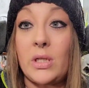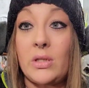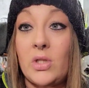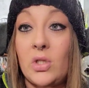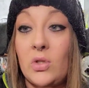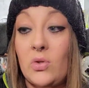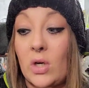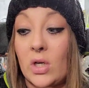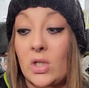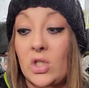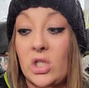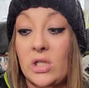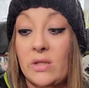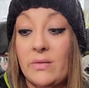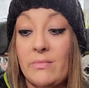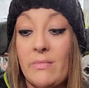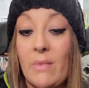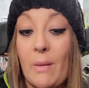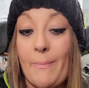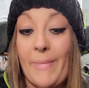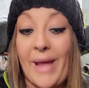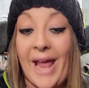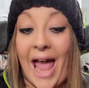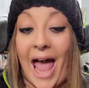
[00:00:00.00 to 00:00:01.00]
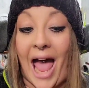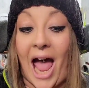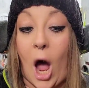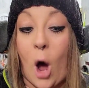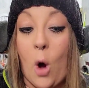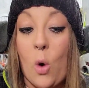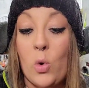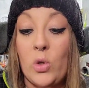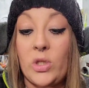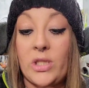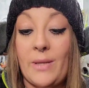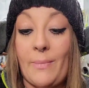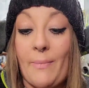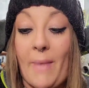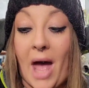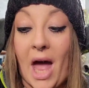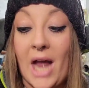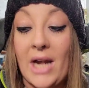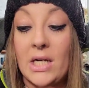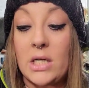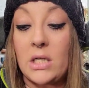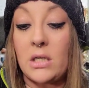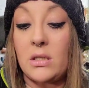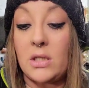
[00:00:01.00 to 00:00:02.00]
It's stretching me out,
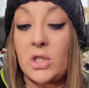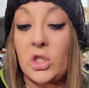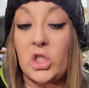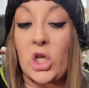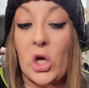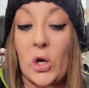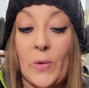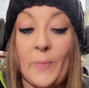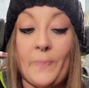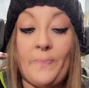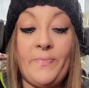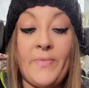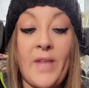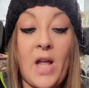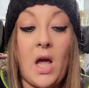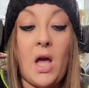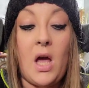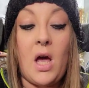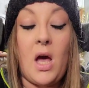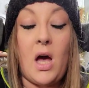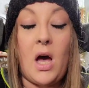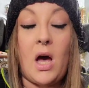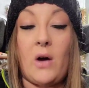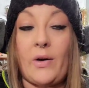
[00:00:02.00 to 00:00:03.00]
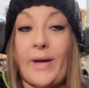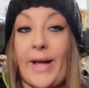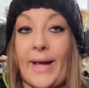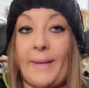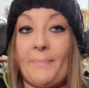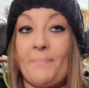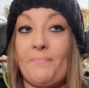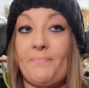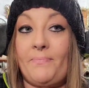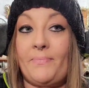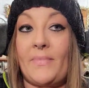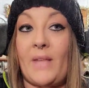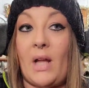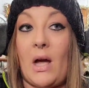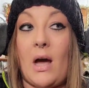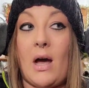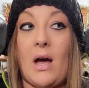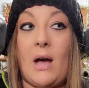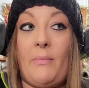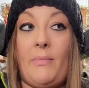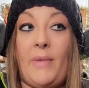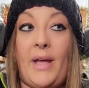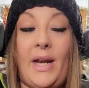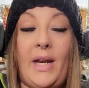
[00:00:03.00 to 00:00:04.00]
man. So, okay.
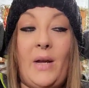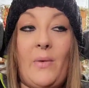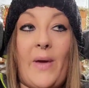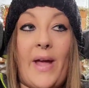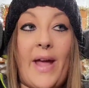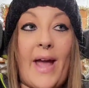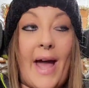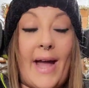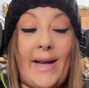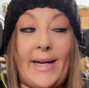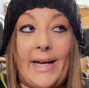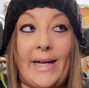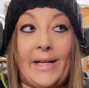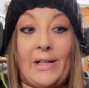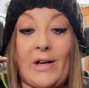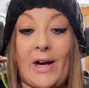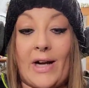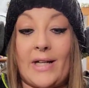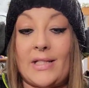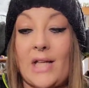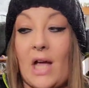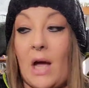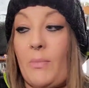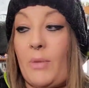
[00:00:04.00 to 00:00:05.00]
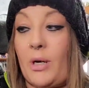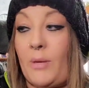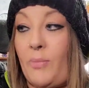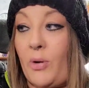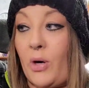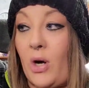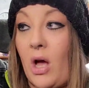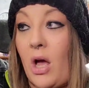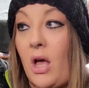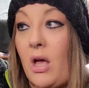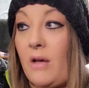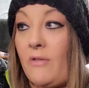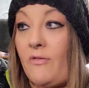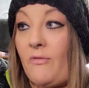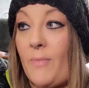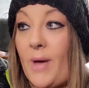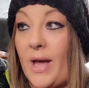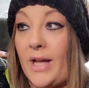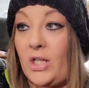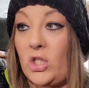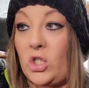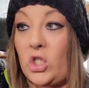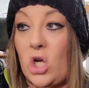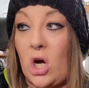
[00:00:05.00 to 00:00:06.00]
Um, anyway, I digress. I'm going to put all of
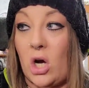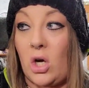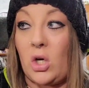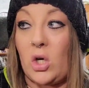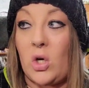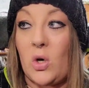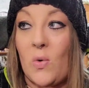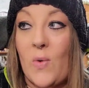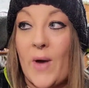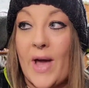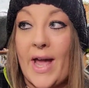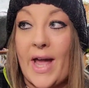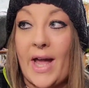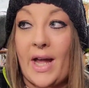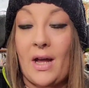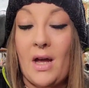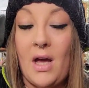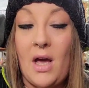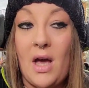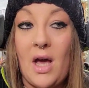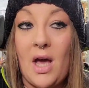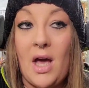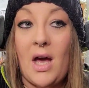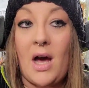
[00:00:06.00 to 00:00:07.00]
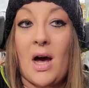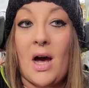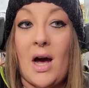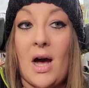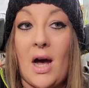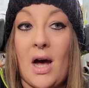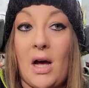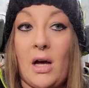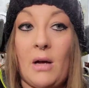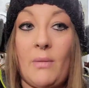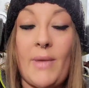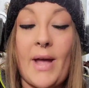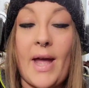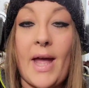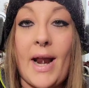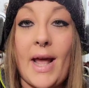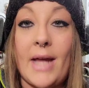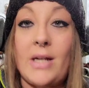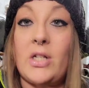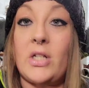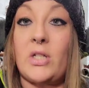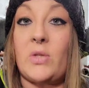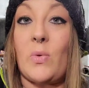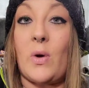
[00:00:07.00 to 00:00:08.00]
my junk away um, and
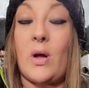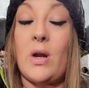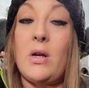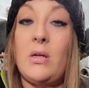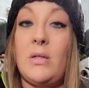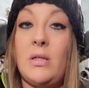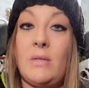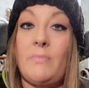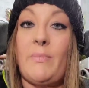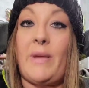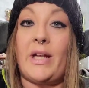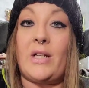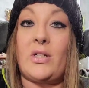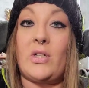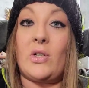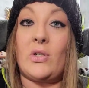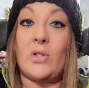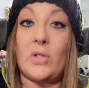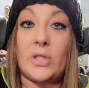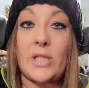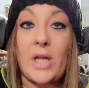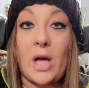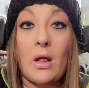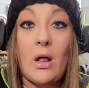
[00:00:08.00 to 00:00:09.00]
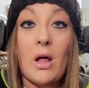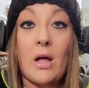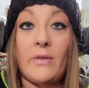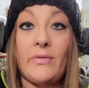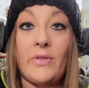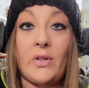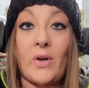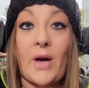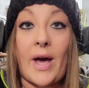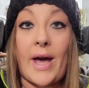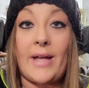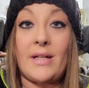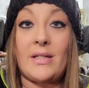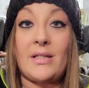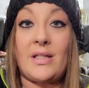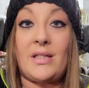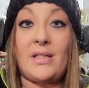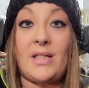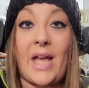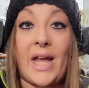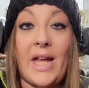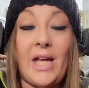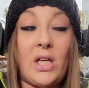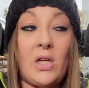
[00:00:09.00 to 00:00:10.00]
I just wanted to make sure to tell all of you guys,
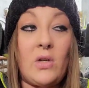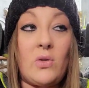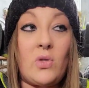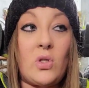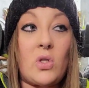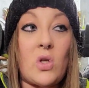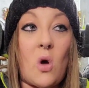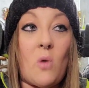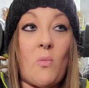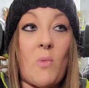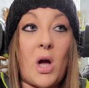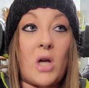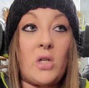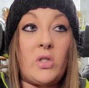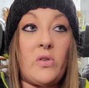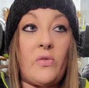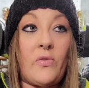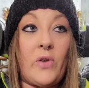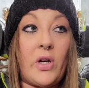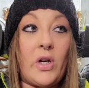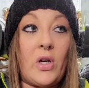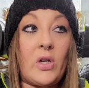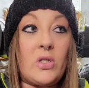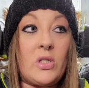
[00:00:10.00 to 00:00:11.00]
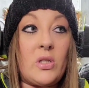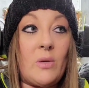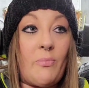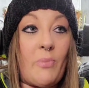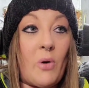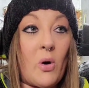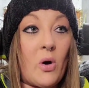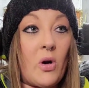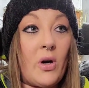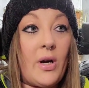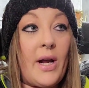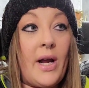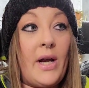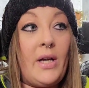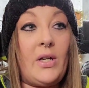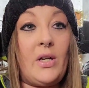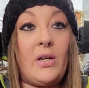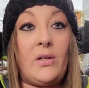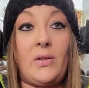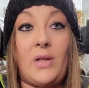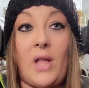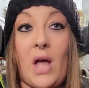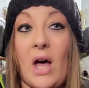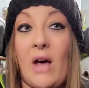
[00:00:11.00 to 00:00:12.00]
thank you so much for your support and
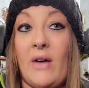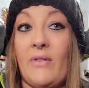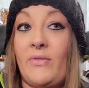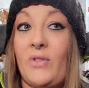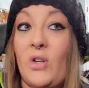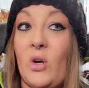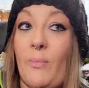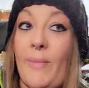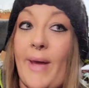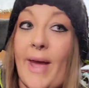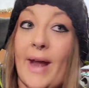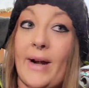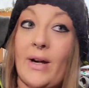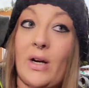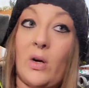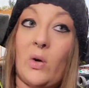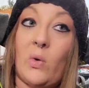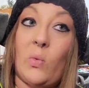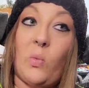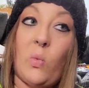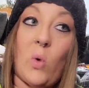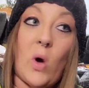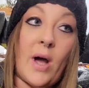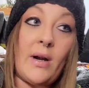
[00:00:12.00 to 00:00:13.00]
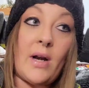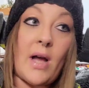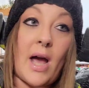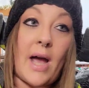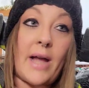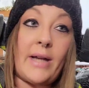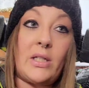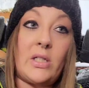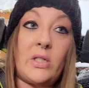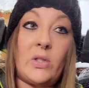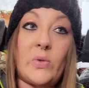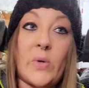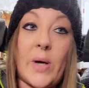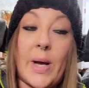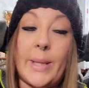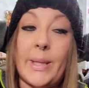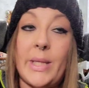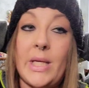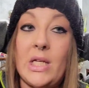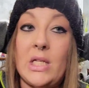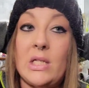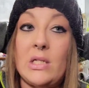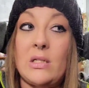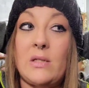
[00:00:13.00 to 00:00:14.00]
your love, no matter what I do
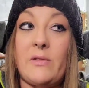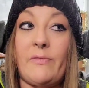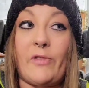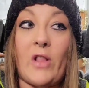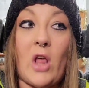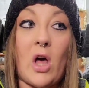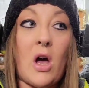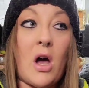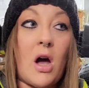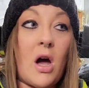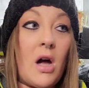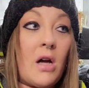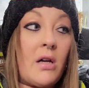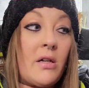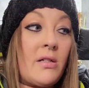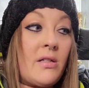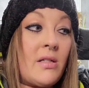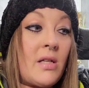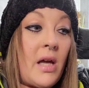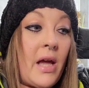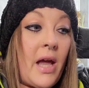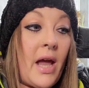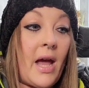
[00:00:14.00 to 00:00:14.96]
on these vlogs.